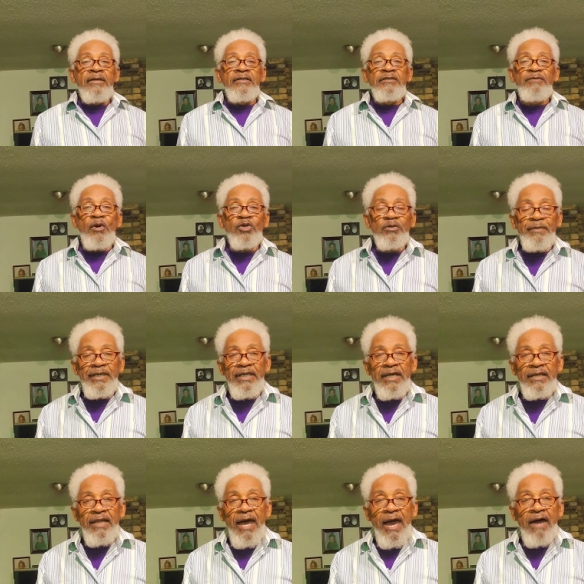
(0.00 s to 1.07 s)
Spokesman
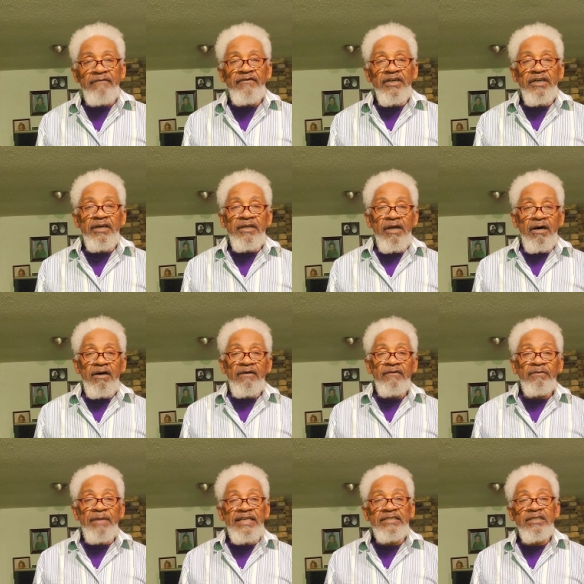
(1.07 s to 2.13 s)
and advocate of
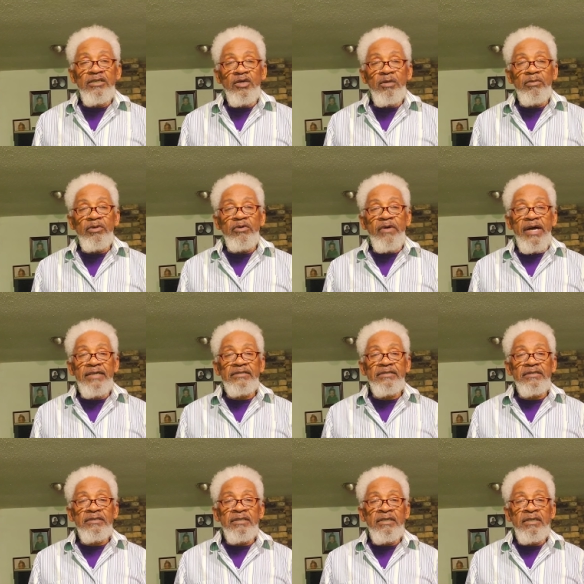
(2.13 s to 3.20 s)
basic human rights
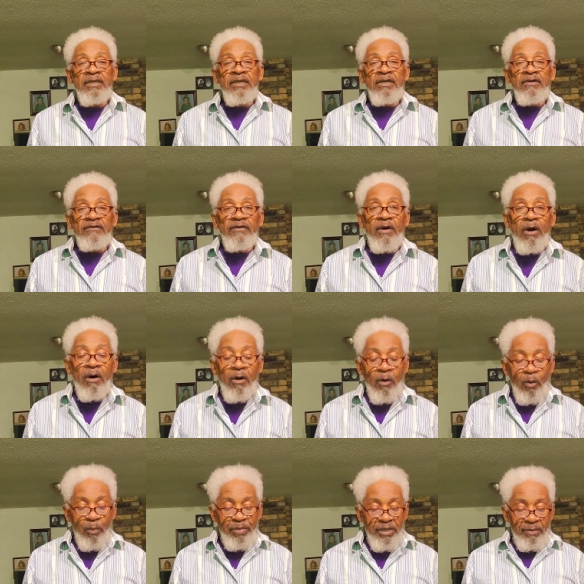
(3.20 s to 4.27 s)
for all
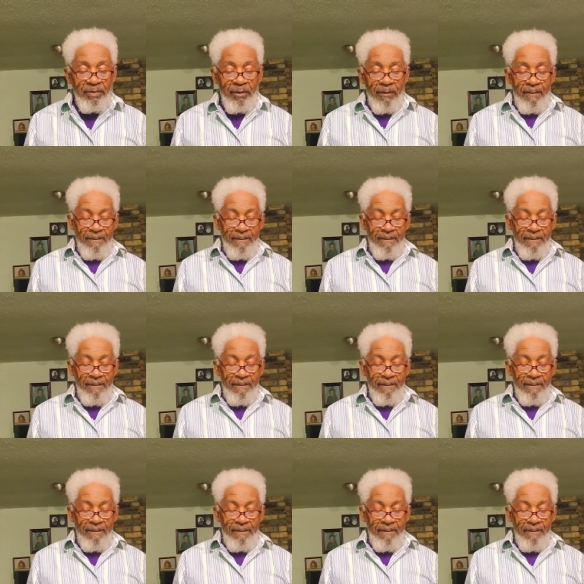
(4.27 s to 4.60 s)
people.